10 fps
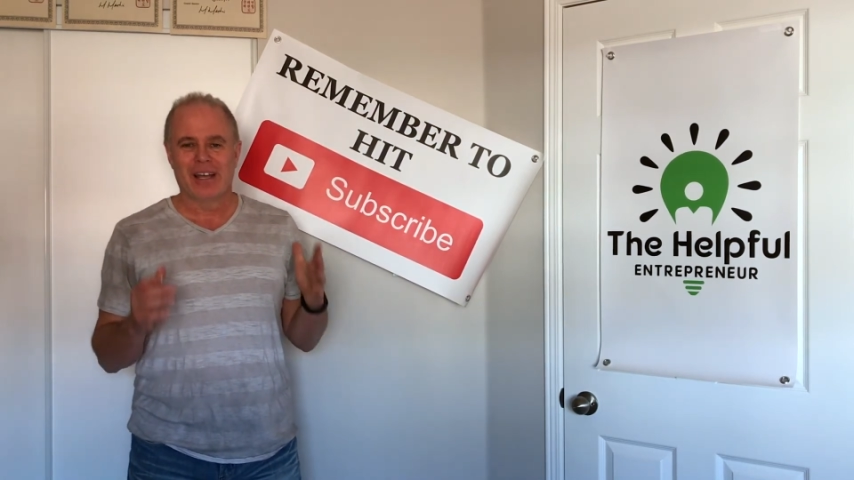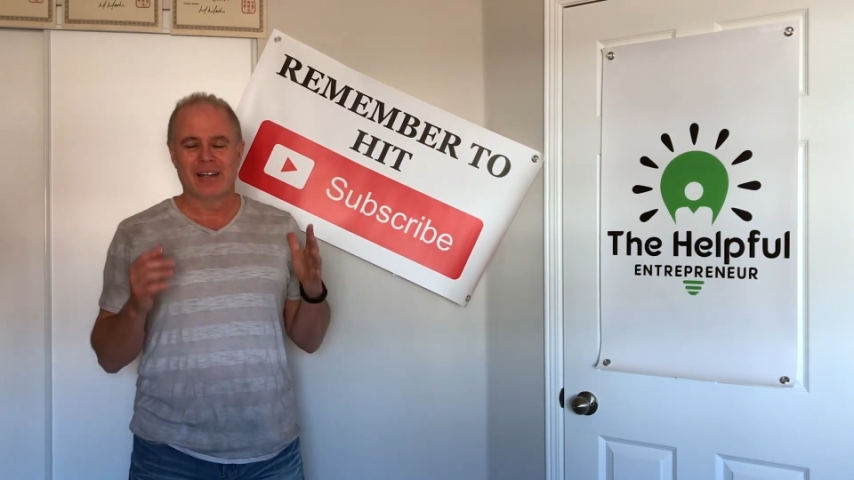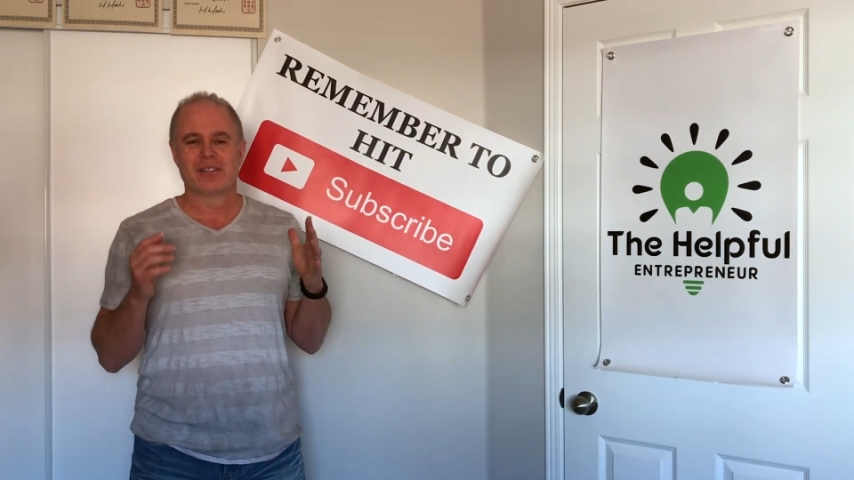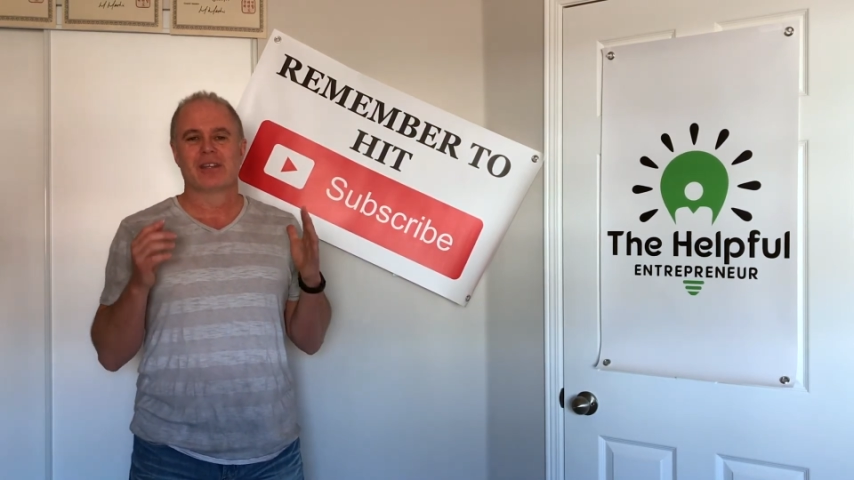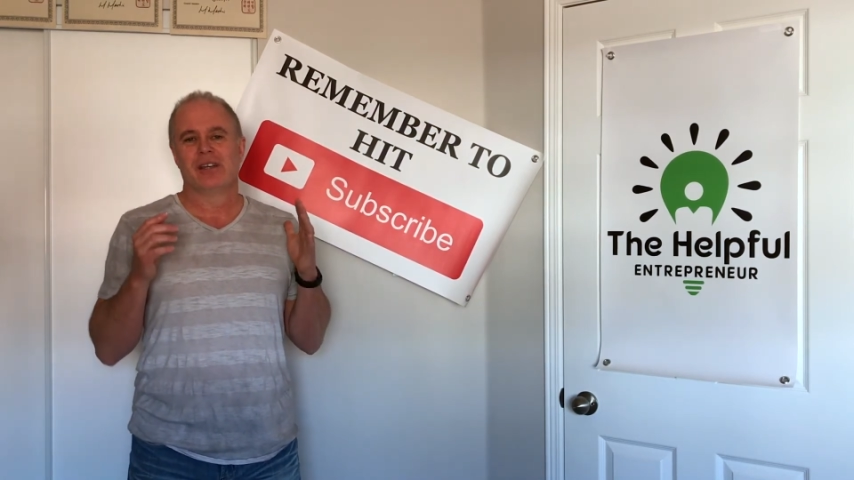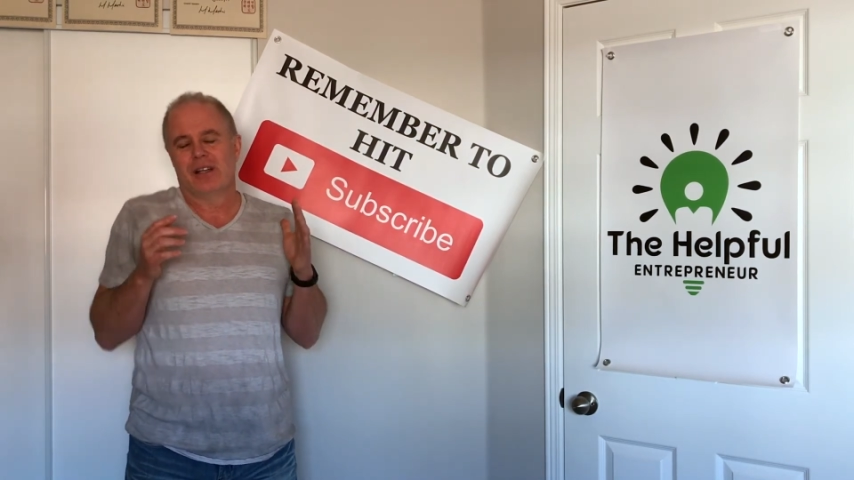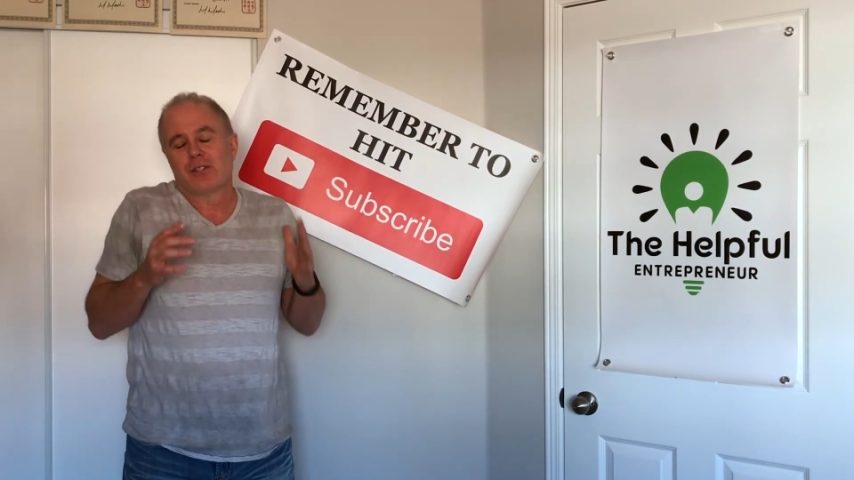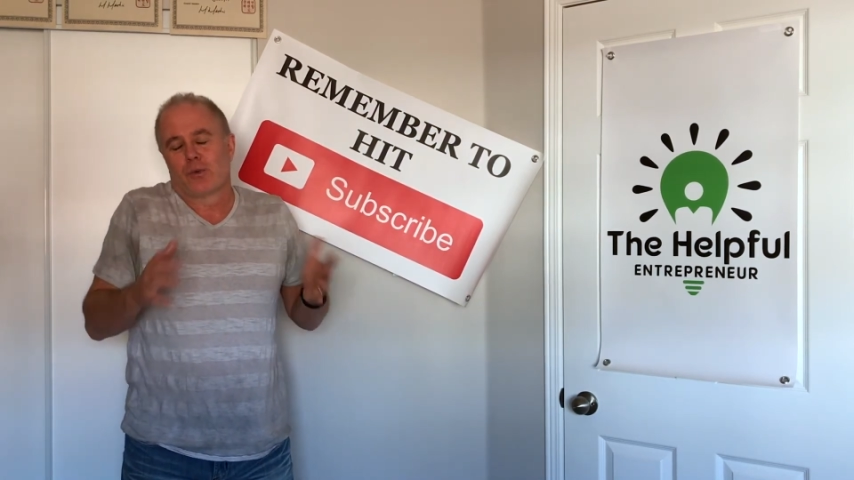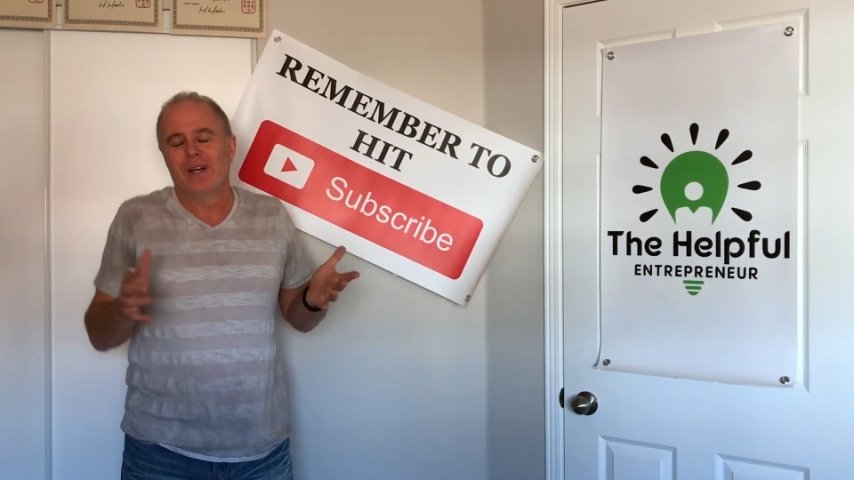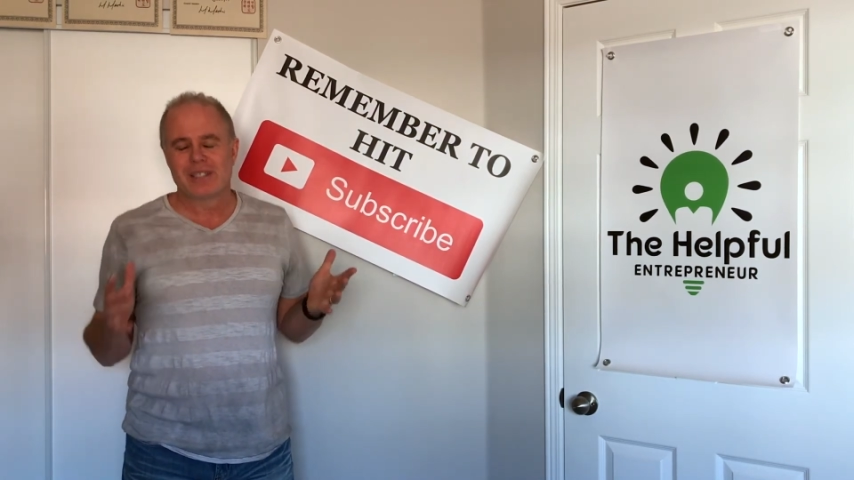It is, it,
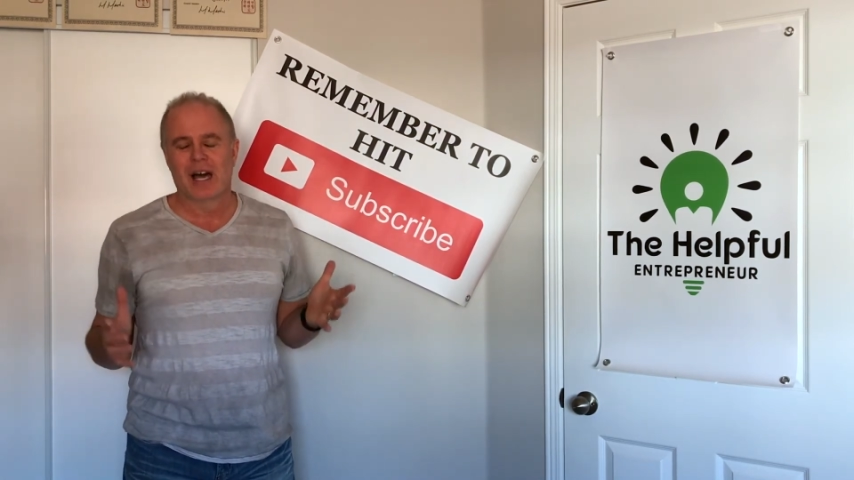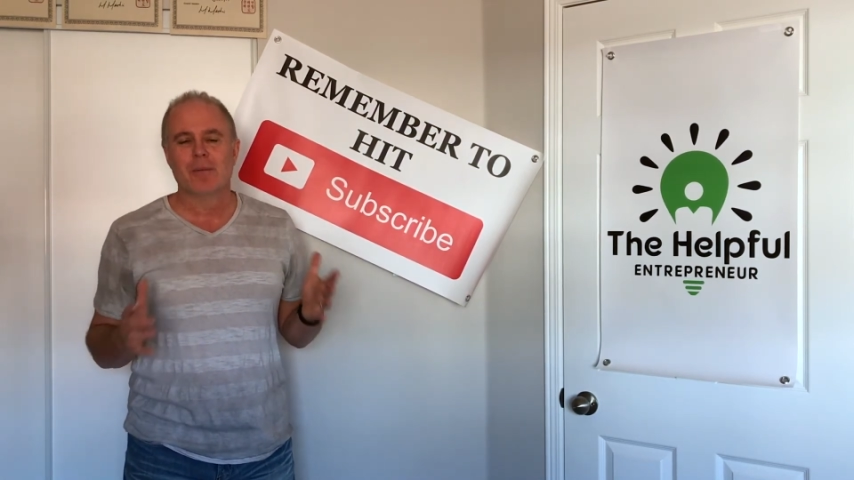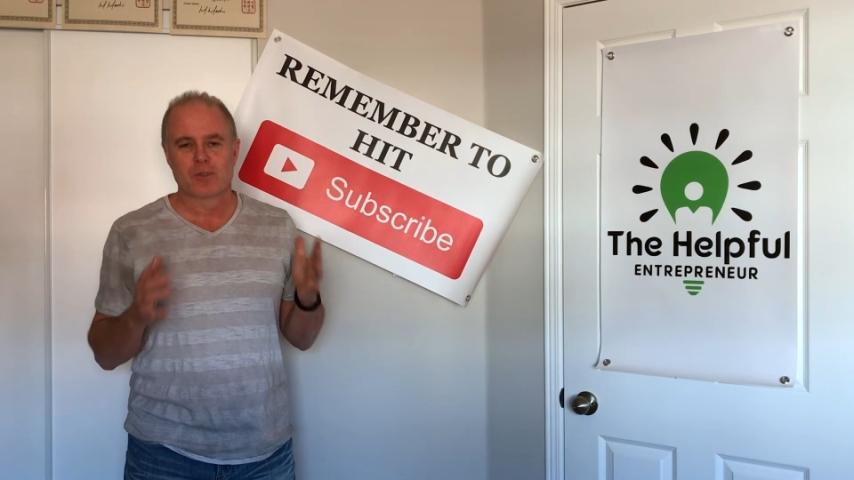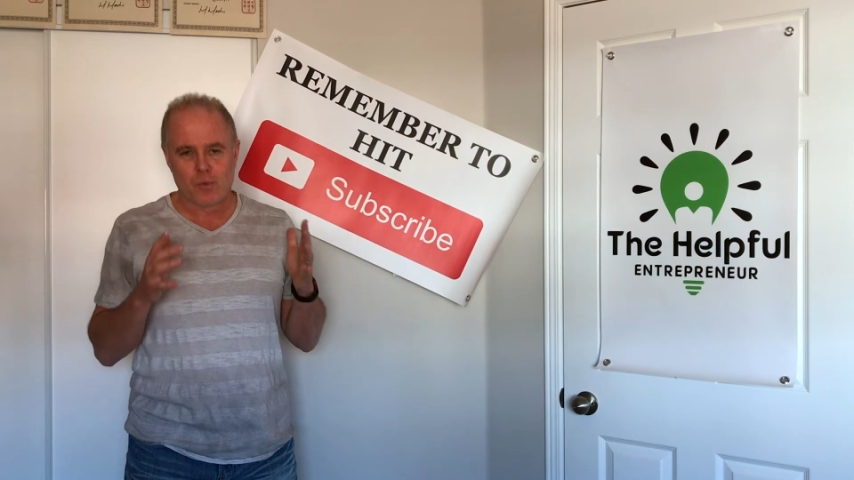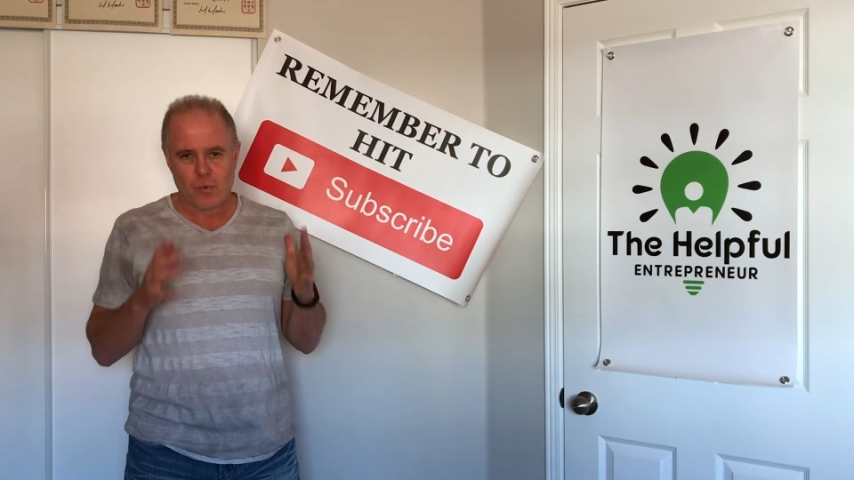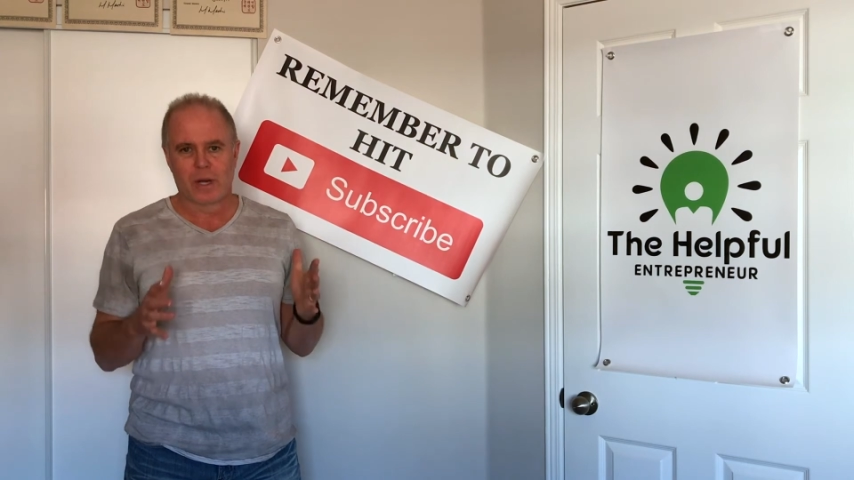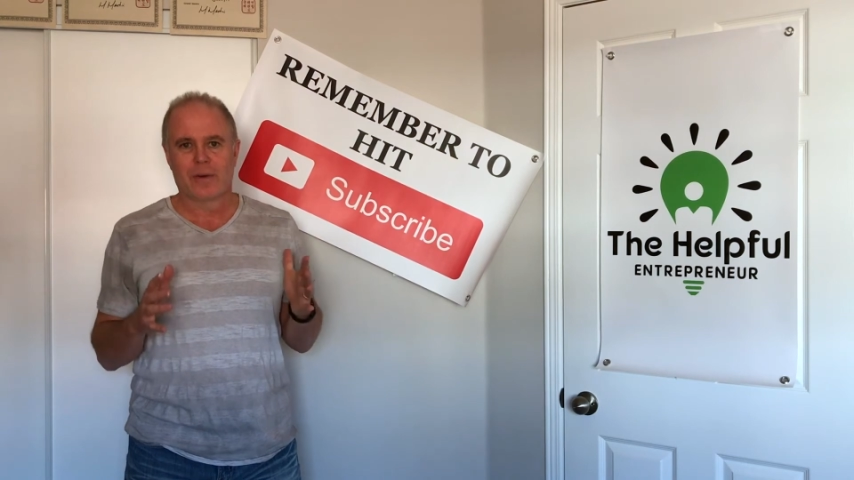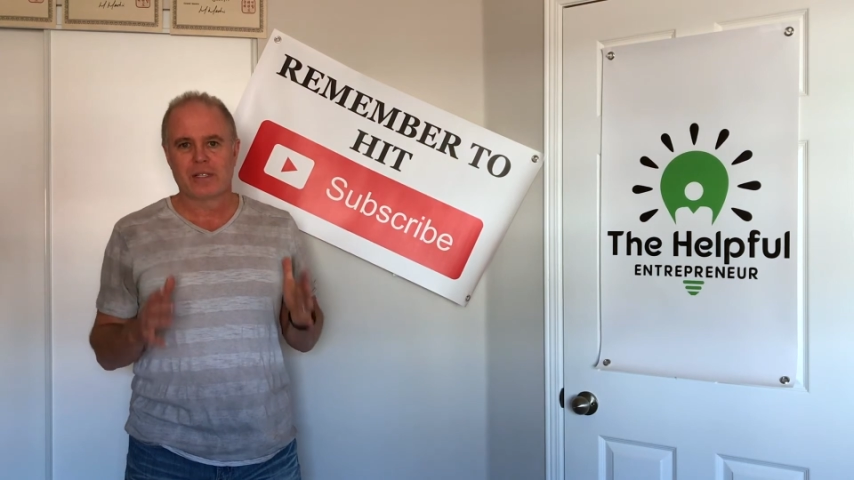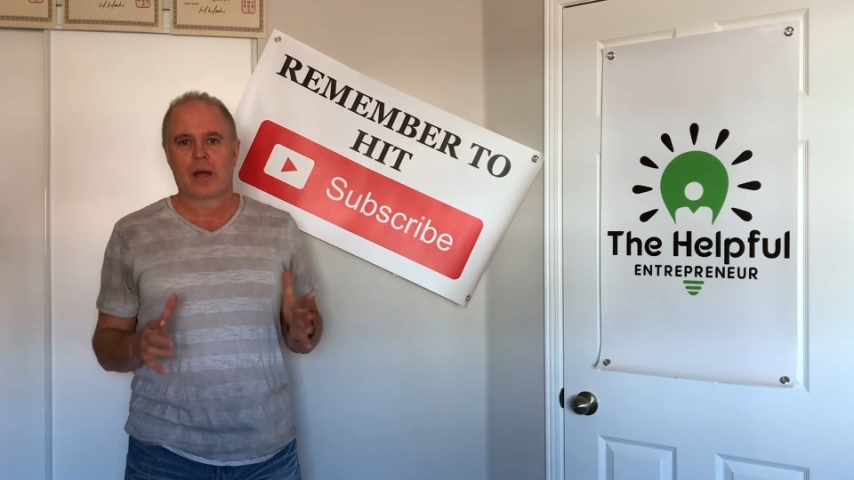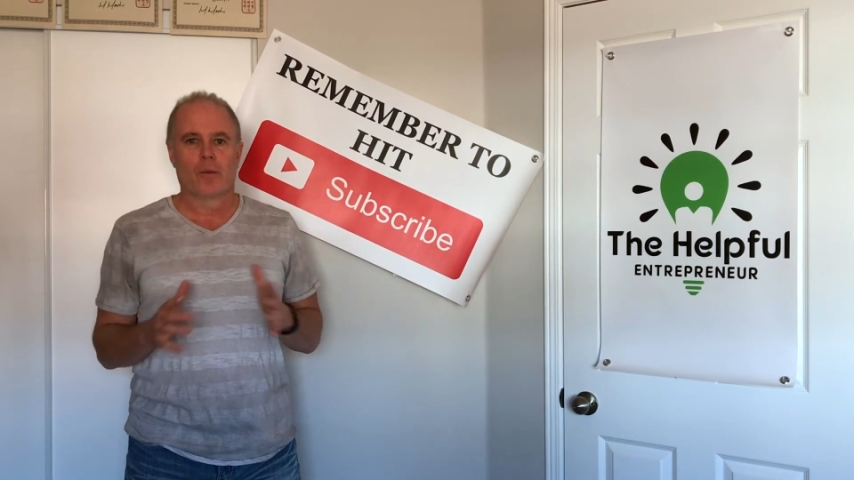it's great time. It's a really
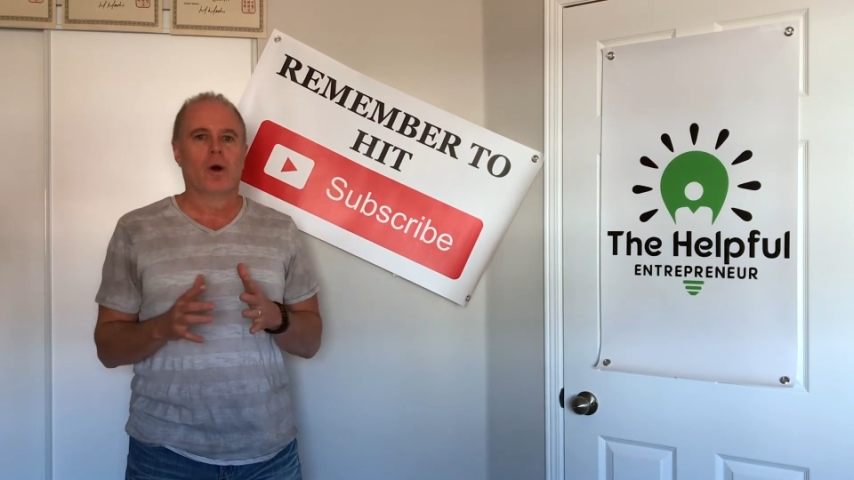great time.